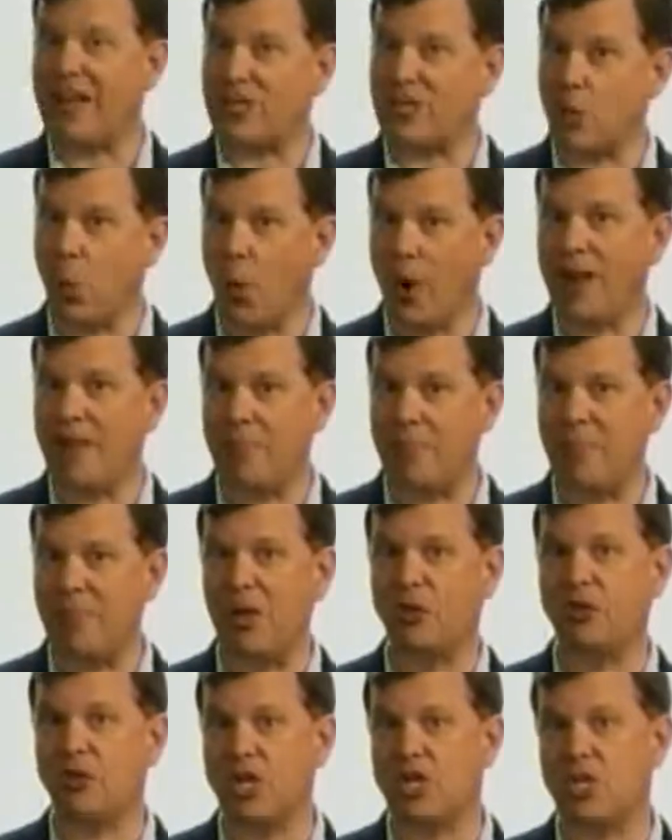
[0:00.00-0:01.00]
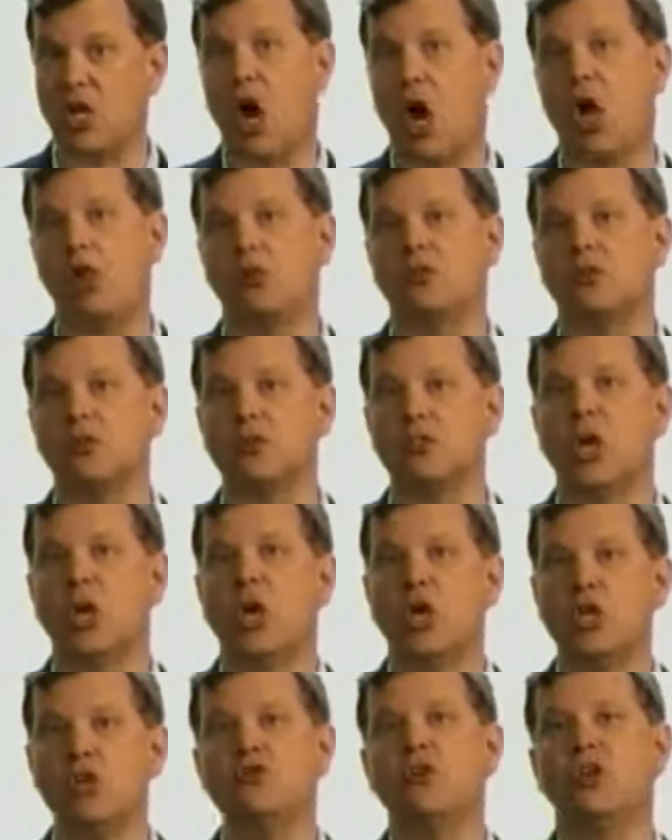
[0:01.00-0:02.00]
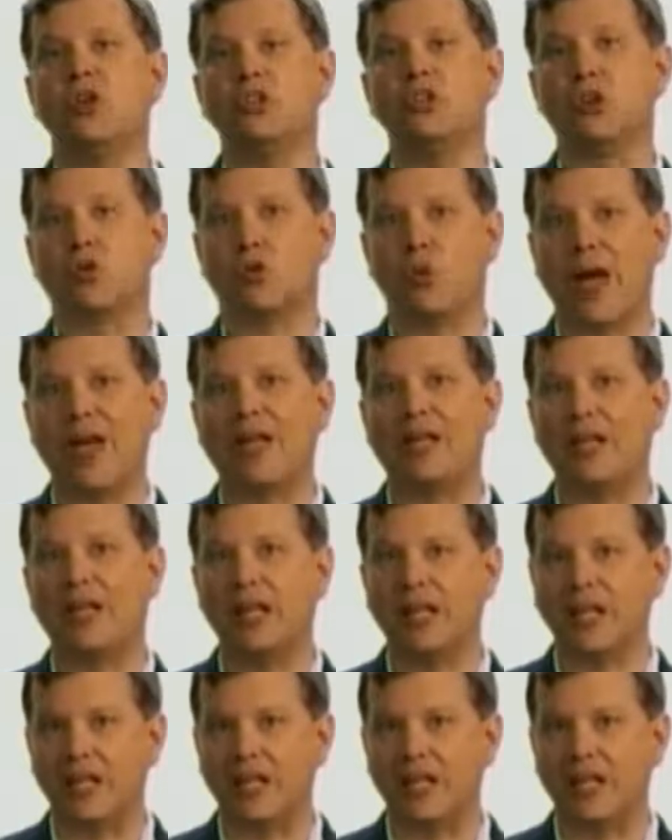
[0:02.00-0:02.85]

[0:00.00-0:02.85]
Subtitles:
that $20 billion, you can directly